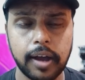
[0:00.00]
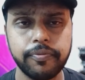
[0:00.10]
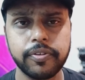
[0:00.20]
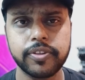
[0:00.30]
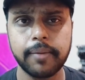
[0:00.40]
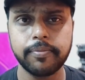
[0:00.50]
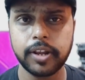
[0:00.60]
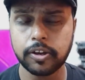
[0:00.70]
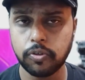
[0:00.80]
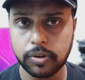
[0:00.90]
Hi friends, I
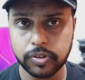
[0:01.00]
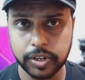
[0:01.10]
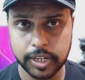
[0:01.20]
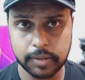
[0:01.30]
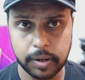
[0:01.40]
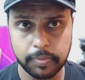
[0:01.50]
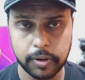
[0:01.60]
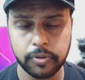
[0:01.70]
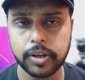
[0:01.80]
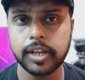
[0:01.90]
am Tilak. You're watching Tech
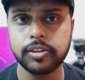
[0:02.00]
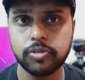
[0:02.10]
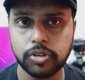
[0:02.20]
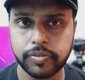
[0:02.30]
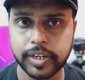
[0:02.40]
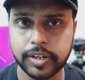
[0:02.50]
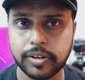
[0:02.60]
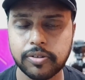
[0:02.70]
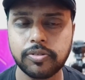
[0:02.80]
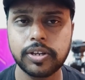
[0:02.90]
Made Me Unique and today
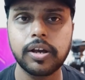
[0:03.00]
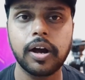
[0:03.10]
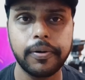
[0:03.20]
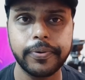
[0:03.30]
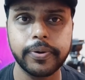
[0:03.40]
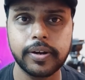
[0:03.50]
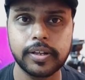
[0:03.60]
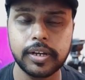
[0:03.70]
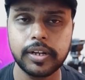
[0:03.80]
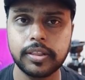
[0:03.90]
we're going to see how to
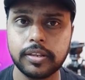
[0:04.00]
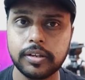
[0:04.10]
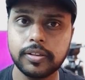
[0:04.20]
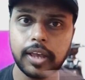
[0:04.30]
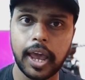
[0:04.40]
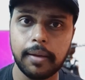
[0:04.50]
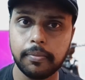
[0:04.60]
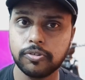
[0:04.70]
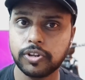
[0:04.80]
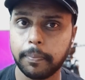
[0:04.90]
create this
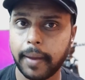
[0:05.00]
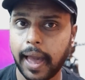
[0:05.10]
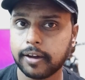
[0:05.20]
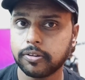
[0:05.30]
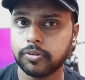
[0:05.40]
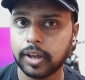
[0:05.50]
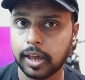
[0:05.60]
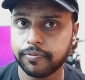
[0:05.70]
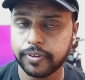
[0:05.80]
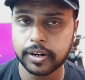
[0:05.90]
emoji
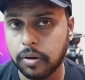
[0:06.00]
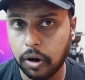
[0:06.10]
background effect